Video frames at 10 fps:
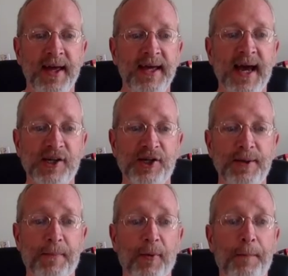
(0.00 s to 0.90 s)
he actually
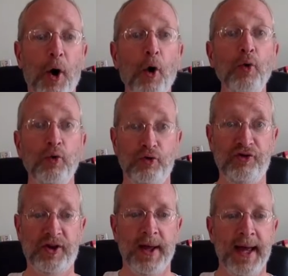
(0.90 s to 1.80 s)

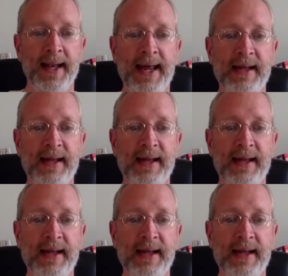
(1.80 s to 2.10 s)
proposed an